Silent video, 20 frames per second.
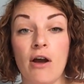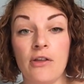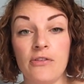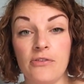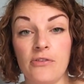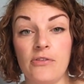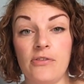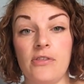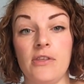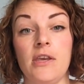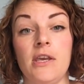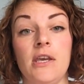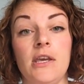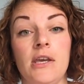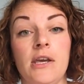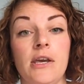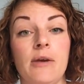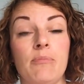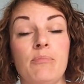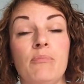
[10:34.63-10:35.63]
runs
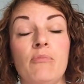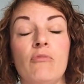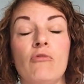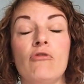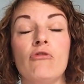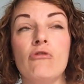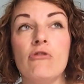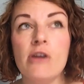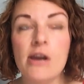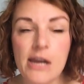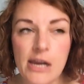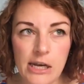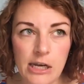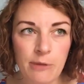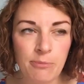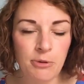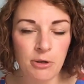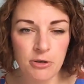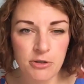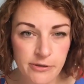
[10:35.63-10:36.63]
the
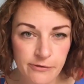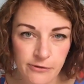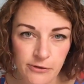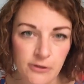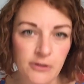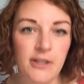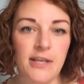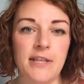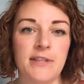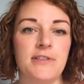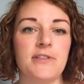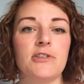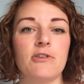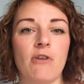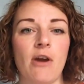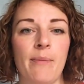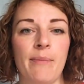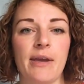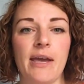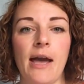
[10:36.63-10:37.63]
really beautiful
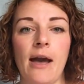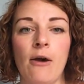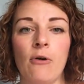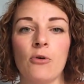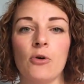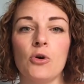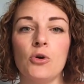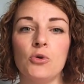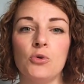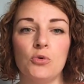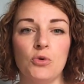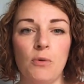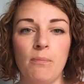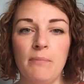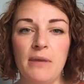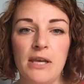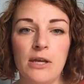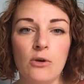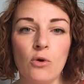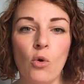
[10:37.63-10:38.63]
Instagram account
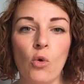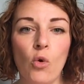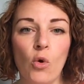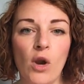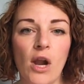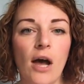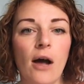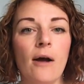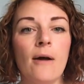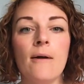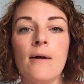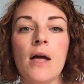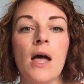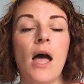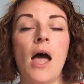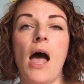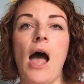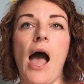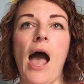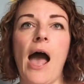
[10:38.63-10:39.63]
called Me and Orla,
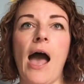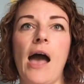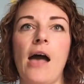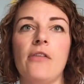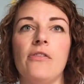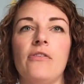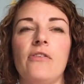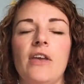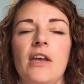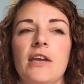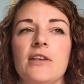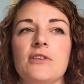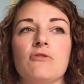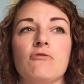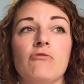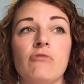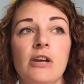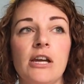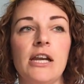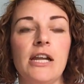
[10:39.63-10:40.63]
and
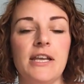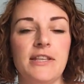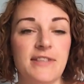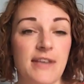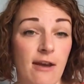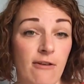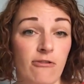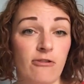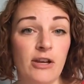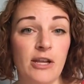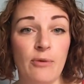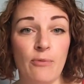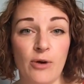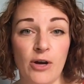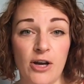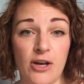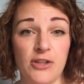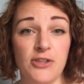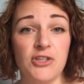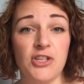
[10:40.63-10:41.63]
it's really definitely
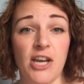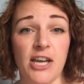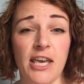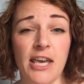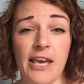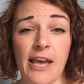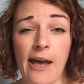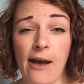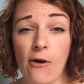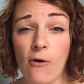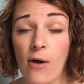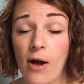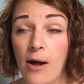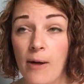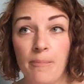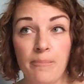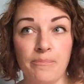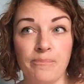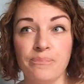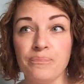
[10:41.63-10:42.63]
worth checking out.
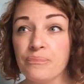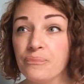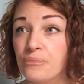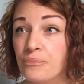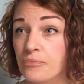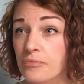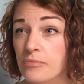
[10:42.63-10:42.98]
Um,